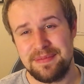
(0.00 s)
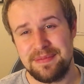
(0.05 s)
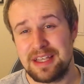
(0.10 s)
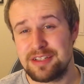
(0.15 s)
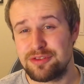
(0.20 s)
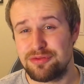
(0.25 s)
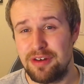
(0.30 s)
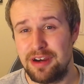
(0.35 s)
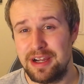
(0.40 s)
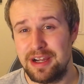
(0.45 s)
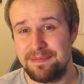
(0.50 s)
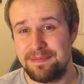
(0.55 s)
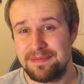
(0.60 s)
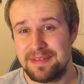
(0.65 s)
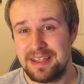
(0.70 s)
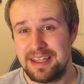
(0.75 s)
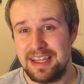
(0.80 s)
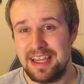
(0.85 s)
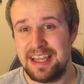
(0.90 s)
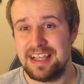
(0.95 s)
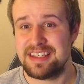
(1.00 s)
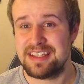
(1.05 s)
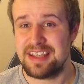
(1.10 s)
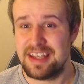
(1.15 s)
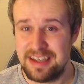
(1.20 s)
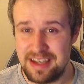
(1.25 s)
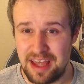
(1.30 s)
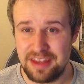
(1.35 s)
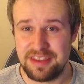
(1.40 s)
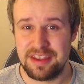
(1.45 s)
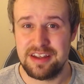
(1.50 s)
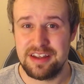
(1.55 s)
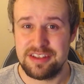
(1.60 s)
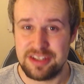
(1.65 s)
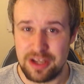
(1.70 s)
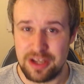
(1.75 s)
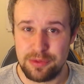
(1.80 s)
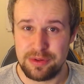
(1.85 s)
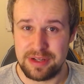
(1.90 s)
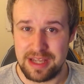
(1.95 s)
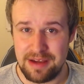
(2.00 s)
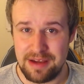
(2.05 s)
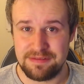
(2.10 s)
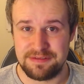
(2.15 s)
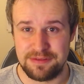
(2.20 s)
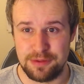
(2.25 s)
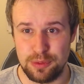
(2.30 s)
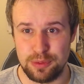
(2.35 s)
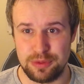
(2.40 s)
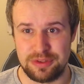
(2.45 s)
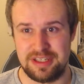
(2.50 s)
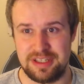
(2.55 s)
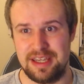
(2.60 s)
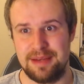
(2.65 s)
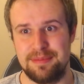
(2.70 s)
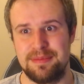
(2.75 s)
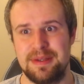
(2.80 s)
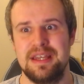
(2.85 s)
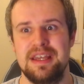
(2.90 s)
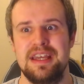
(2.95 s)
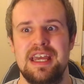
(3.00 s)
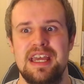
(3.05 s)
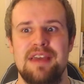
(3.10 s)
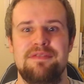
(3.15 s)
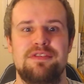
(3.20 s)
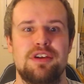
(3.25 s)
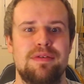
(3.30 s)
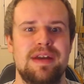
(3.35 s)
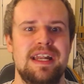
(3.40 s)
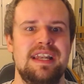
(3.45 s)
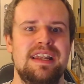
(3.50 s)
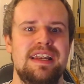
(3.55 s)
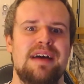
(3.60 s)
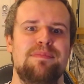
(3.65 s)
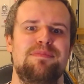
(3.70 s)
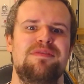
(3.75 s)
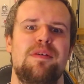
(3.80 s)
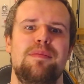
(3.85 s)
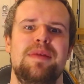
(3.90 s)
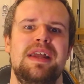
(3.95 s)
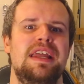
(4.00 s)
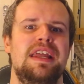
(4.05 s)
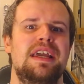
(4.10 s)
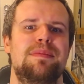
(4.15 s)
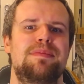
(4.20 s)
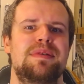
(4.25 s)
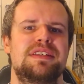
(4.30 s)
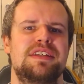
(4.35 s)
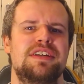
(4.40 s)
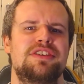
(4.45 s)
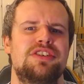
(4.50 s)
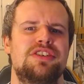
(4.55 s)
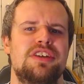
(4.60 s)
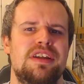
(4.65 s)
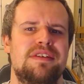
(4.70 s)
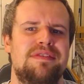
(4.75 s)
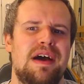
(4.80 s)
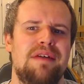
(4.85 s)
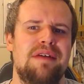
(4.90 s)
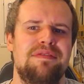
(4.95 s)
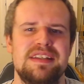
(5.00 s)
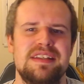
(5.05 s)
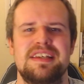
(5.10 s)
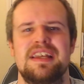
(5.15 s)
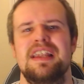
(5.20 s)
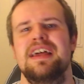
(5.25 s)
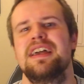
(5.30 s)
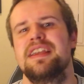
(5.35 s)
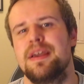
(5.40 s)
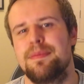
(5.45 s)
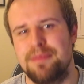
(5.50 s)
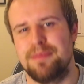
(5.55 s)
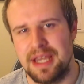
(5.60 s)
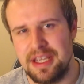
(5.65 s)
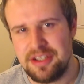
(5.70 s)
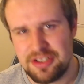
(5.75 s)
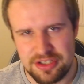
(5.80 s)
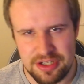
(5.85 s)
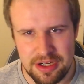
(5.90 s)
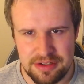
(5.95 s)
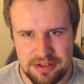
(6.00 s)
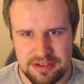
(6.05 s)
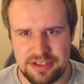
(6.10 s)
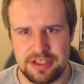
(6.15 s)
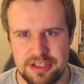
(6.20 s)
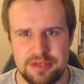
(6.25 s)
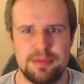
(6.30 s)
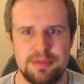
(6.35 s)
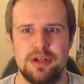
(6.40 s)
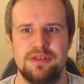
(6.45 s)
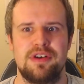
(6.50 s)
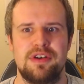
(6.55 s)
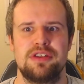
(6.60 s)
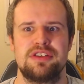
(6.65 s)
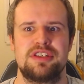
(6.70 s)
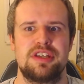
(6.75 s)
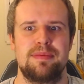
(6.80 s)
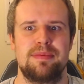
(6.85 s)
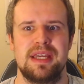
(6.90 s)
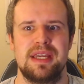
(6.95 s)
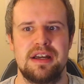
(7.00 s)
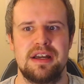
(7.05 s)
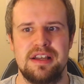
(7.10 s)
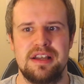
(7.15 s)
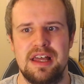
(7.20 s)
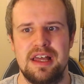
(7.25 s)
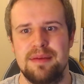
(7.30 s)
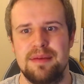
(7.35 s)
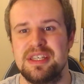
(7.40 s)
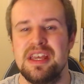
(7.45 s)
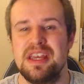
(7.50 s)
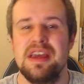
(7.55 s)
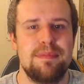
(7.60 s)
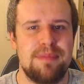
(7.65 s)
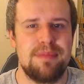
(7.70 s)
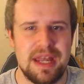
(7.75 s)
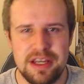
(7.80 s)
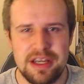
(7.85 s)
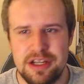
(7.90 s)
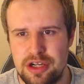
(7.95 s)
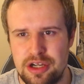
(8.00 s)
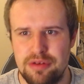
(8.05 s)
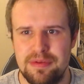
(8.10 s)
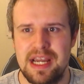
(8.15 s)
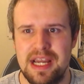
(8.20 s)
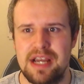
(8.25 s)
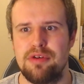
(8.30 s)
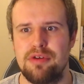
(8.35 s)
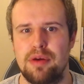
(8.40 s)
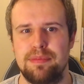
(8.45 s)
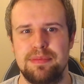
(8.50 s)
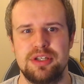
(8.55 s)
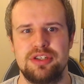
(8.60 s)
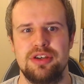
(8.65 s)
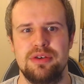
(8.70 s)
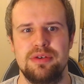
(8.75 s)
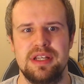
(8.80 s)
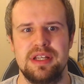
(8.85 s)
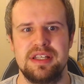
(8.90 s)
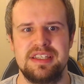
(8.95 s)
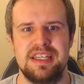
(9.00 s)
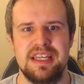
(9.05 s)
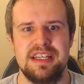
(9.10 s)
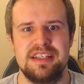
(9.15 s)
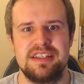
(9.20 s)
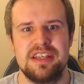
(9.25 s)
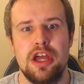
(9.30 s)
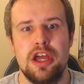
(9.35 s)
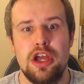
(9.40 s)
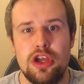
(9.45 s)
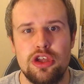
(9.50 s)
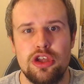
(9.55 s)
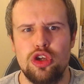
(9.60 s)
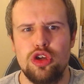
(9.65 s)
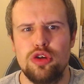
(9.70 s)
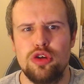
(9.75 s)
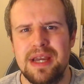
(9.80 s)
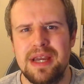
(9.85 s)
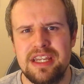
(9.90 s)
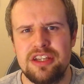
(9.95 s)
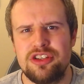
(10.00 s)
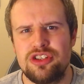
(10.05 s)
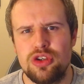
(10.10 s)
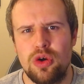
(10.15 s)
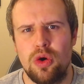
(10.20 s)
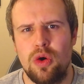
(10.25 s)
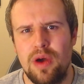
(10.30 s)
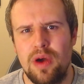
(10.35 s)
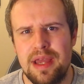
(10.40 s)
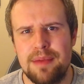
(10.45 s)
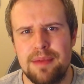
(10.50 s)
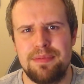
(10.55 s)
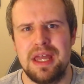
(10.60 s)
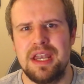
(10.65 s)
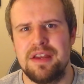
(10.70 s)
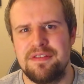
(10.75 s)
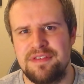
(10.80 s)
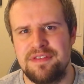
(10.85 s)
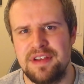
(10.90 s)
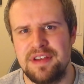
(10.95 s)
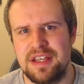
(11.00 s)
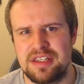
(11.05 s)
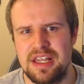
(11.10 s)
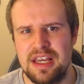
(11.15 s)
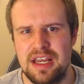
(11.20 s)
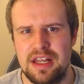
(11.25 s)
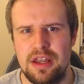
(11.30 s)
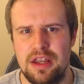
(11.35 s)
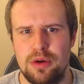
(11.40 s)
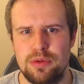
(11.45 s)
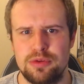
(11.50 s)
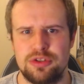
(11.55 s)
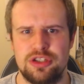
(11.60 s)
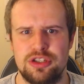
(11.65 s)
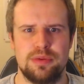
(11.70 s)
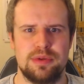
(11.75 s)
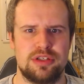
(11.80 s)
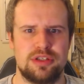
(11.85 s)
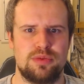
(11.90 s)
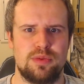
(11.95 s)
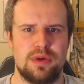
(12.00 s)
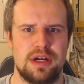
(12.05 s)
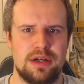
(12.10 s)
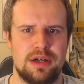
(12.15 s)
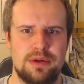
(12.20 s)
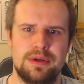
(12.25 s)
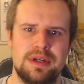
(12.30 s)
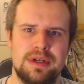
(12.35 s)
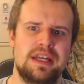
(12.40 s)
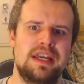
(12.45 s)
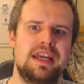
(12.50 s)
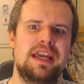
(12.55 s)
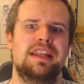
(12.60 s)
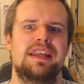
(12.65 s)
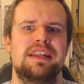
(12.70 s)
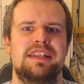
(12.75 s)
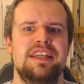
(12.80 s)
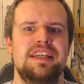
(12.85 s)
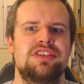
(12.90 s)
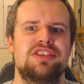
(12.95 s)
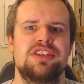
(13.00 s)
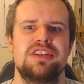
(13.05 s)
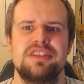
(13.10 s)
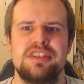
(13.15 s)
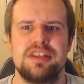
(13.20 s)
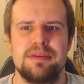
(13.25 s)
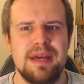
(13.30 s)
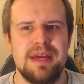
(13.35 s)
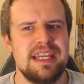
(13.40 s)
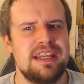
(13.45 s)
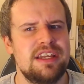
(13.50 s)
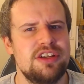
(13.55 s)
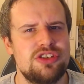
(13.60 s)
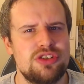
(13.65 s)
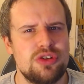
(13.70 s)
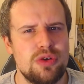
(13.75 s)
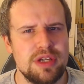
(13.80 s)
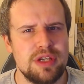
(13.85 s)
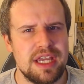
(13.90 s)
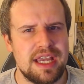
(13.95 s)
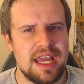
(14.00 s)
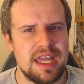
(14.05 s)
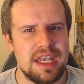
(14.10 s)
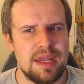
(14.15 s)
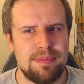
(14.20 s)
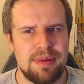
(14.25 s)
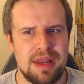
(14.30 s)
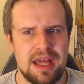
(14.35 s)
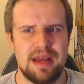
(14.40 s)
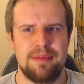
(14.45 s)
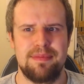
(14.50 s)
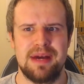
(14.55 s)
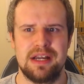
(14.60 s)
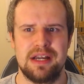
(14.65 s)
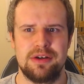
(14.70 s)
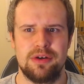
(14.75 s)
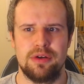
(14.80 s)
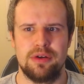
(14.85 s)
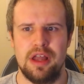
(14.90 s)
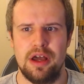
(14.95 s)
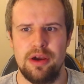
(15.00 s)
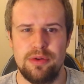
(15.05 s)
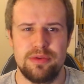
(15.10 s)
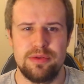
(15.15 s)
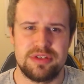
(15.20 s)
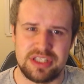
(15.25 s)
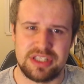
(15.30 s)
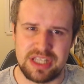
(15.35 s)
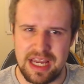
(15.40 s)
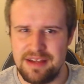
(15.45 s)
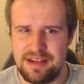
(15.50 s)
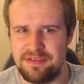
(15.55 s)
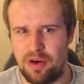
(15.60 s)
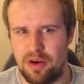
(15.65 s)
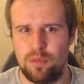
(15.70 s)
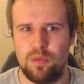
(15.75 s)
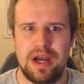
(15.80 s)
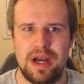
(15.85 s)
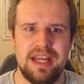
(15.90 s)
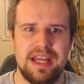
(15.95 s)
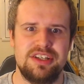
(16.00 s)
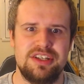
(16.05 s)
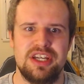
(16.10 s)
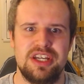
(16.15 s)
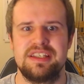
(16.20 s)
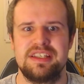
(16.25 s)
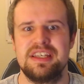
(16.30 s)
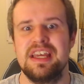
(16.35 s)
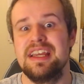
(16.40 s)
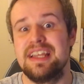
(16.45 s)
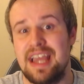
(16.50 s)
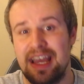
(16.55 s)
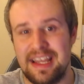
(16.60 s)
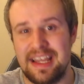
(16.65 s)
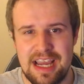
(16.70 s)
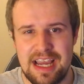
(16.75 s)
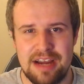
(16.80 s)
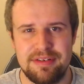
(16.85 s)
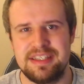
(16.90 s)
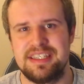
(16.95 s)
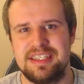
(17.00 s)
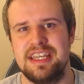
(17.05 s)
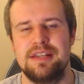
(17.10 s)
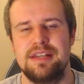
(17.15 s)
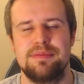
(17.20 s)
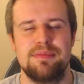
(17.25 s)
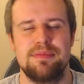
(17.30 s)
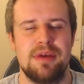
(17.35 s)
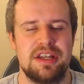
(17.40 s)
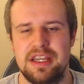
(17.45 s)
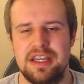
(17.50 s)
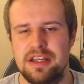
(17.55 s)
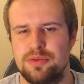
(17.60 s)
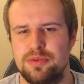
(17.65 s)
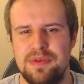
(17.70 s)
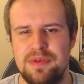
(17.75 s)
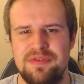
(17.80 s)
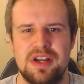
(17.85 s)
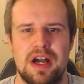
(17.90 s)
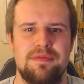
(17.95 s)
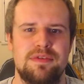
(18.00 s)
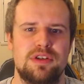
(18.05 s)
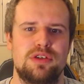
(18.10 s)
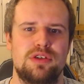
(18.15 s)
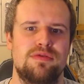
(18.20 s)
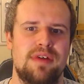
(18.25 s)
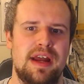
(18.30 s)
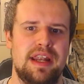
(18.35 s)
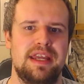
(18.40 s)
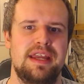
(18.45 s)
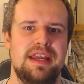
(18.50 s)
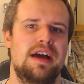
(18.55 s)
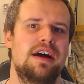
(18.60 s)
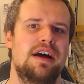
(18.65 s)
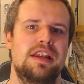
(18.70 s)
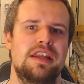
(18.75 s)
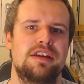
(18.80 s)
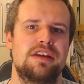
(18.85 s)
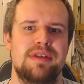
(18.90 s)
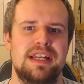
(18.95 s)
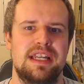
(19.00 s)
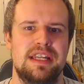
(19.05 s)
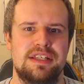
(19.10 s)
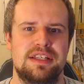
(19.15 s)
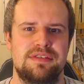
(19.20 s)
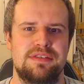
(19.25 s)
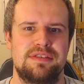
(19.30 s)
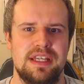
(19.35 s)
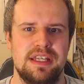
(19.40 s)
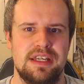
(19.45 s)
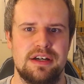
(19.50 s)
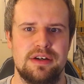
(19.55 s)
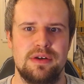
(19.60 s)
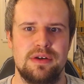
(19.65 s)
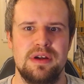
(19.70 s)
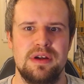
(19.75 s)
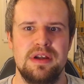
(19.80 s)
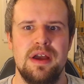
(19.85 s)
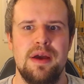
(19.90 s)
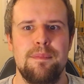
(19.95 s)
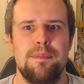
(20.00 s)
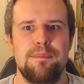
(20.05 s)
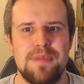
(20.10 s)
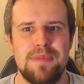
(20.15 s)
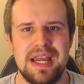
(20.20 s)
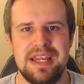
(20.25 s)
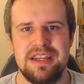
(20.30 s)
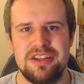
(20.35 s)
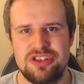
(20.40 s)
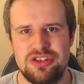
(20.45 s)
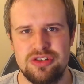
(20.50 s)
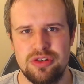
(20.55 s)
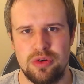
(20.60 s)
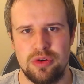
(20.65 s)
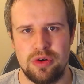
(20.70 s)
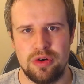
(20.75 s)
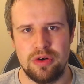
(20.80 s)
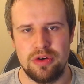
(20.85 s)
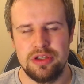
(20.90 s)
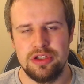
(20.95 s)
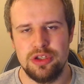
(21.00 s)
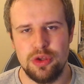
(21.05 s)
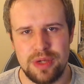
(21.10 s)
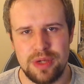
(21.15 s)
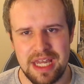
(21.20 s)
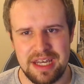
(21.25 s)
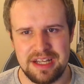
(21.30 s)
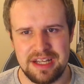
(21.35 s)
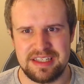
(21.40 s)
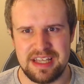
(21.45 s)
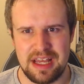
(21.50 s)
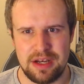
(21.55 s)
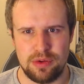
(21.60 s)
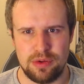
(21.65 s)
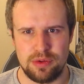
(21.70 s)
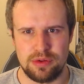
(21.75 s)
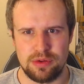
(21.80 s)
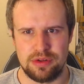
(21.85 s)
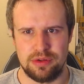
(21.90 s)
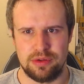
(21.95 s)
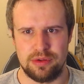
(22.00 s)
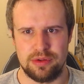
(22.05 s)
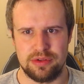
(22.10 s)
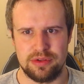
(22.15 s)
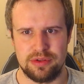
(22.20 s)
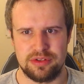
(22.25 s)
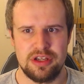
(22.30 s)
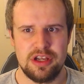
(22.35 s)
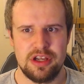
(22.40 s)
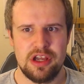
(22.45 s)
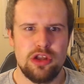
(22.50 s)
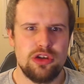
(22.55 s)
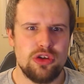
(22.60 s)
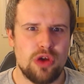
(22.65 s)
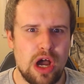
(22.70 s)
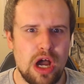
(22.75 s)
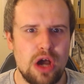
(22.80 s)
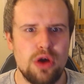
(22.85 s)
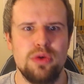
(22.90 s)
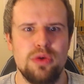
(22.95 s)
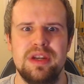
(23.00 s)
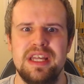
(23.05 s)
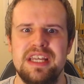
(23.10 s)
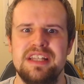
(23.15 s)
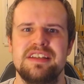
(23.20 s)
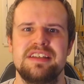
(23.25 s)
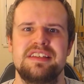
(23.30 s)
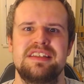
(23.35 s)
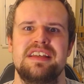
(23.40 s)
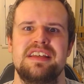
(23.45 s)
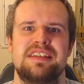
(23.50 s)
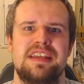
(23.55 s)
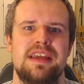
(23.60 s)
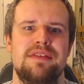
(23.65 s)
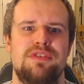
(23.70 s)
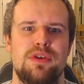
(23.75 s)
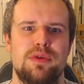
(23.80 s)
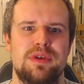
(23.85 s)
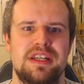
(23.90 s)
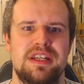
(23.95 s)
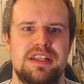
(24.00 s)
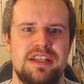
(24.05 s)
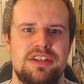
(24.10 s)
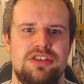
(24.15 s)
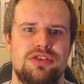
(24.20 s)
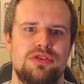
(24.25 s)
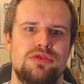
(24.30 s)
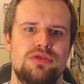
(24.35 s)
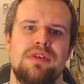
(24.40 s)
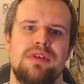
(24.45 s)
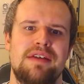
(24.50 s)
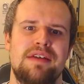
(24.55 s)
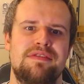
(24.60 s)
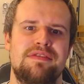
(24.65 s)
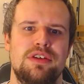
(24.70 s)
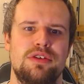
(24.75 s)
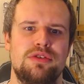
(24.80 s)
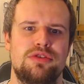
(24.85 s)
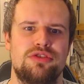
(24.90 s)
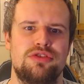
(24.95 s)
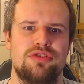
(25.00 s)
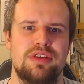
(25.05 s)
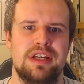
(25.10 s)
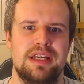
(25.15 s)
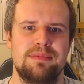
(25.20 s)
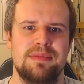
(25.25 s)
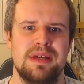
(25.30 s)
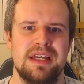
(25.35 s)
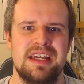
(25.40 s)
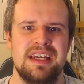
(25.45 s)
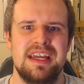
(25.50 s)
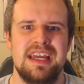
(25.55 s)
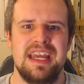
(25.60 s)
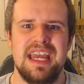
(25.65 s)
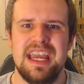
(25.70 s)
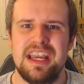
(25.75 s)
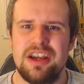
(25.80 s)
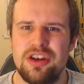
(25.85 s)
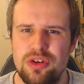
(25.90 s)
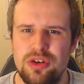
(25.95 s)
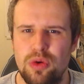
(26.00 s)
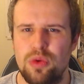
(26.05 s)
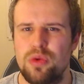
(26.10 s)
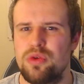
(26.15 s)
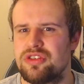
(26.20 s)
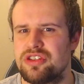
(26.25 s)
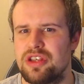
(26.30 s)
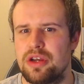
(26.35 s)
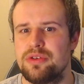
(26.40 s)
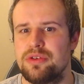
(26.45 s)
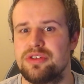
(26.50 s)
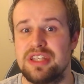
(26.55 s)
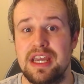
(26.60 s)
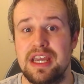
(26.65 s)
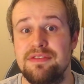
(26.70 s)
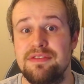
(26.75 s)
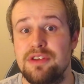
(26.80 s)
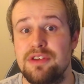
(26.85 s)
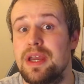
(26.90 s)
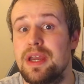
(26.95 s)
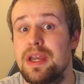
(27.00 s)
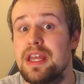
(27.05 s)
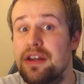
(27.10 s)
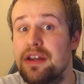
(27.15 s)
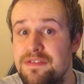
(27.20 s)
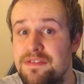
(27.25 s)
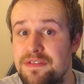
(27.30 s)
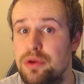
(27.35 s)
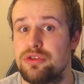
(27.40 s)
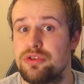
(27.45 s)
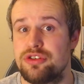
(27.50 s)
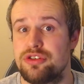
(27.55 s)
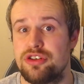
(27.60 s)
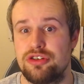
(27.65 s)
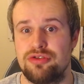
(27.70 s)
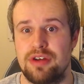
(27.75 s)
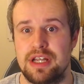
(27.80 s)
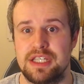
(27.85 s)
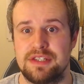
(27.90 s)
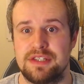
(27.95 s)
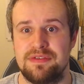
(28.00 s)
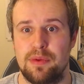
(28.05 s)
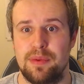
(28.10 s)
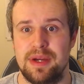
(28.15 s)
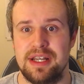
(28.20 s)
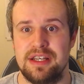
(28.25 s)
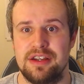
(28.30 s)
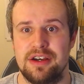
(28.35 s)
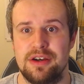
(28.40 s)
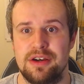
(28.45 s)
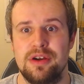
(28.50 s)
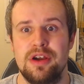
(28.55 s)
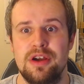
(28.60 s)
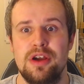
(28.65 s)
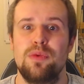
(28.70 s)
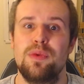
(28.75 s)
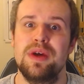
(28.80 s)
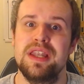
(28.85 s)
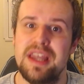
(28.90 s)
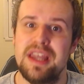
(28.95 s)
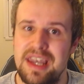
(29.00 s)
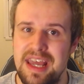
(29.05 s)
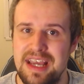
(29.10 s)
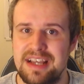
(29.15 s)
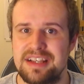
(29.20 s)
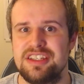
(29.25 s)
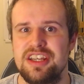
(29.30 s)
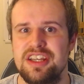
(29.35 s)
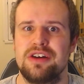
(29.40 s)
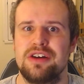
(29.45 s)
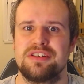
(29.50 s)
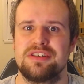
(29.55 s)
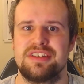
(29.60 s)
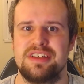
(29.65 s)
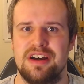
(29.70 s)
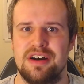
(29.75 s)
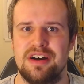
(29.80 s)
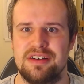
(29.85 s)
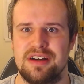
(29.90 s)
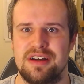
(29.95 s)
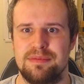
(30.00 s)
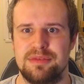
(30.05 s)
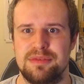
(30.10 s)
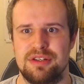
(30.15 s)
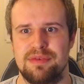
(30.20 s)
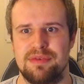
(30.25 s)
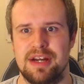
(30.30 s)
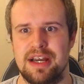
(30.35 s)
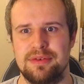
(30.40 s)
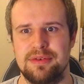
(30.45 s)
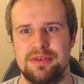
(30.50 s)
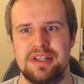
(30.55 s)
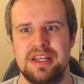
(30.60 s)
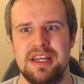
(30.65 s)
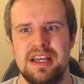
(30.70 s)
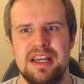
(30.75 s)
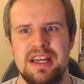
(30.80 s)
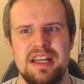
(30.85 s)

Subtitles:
That's right, it's another don't get fooled tip. If you're in that familiar position of having to let your best youngsters move on to bigger clubs, better career opportunities, you make sure it benefits little old you as well. In addition to making sure you get the player back on loan, save on wages, get guaranteed money, as we've covered already earlier in this video, make sure you get a sell-on clause. Not only does this give you an additional revenue stream, it can also save you in a future transfer window when the next young star comes around.